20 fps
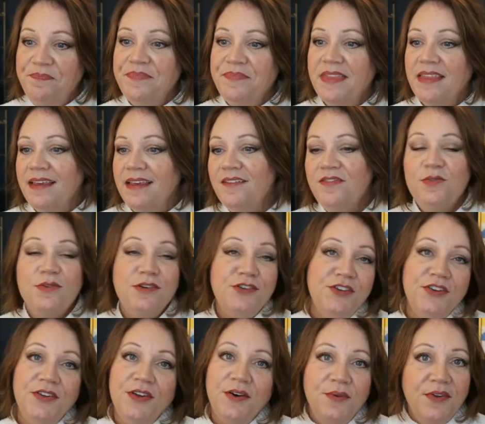Of course, you
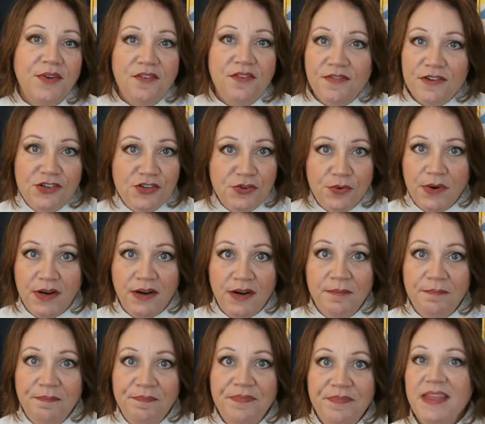don't know for
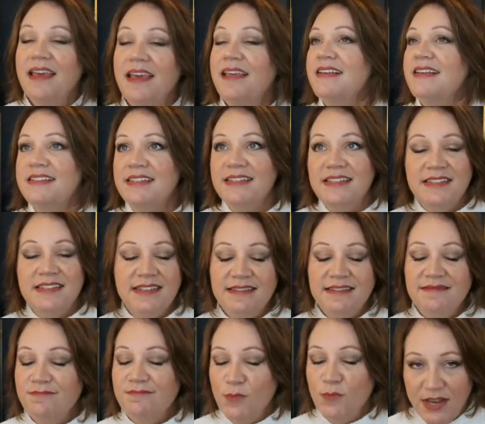sure. This is
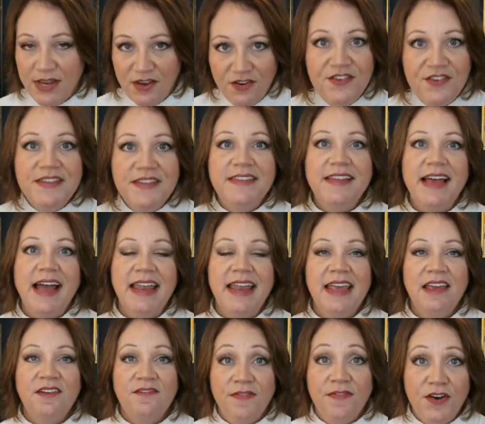what you're
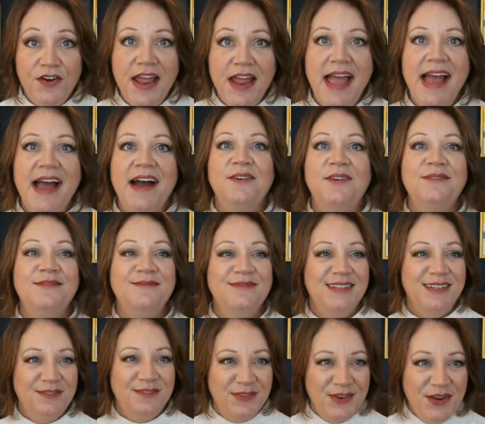deciding for now,
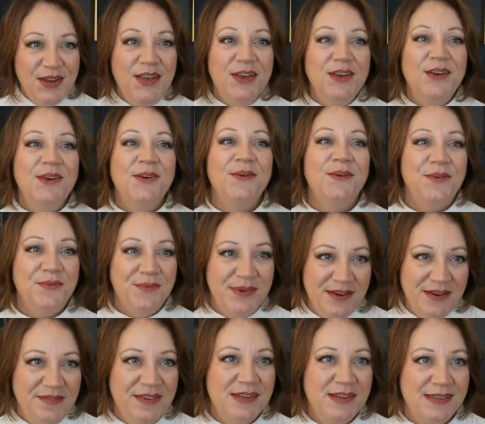for you,
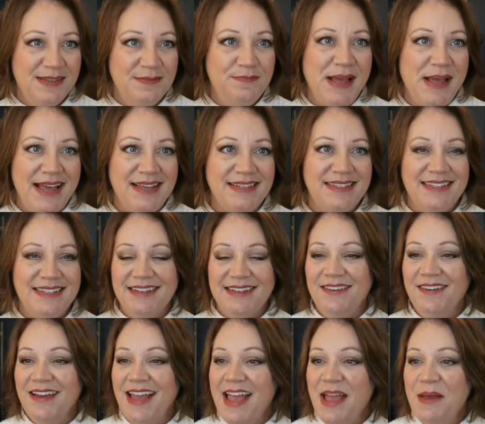what feels best,
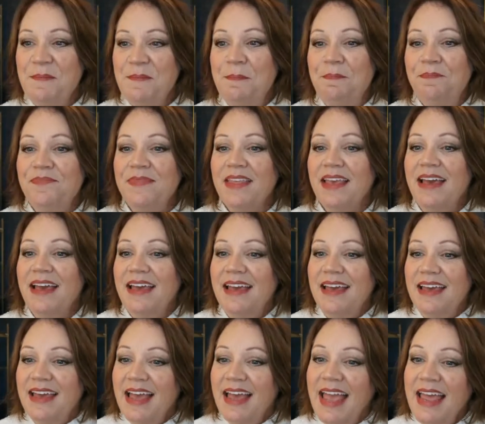okay?
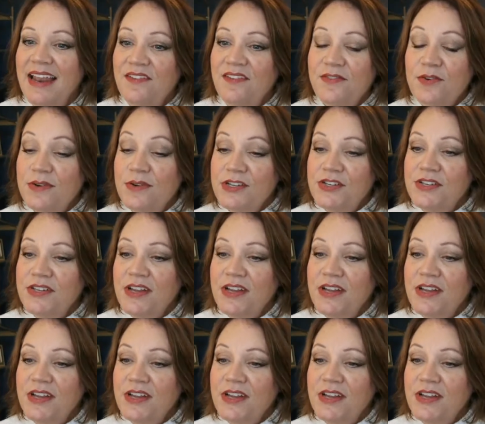And of course,